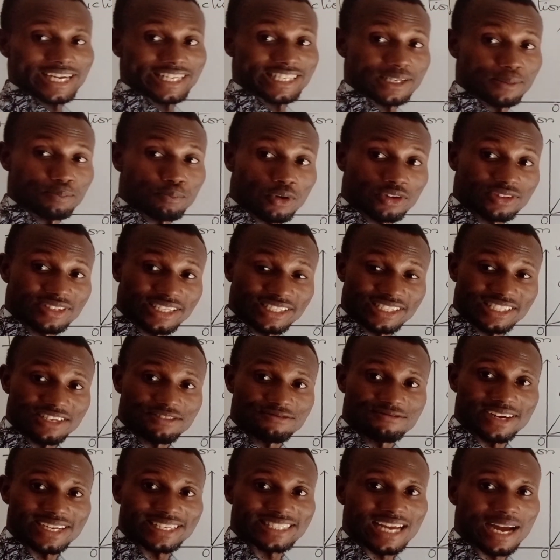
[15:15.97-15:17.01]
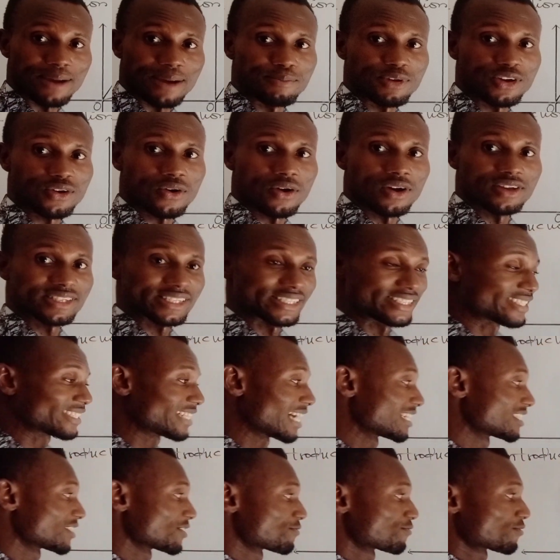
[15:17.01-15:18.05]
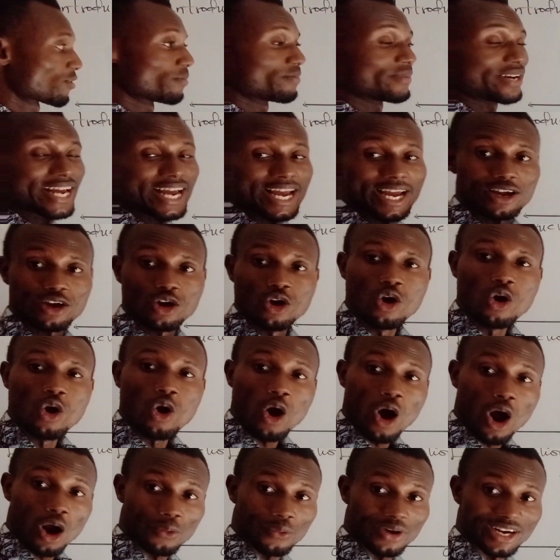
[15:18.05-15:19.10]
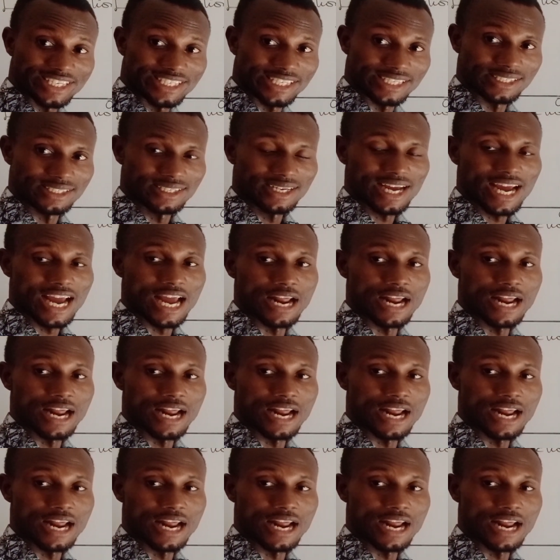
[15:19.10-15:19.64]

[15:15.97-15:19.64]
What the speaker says: it's a position vector because it's starting from the origin,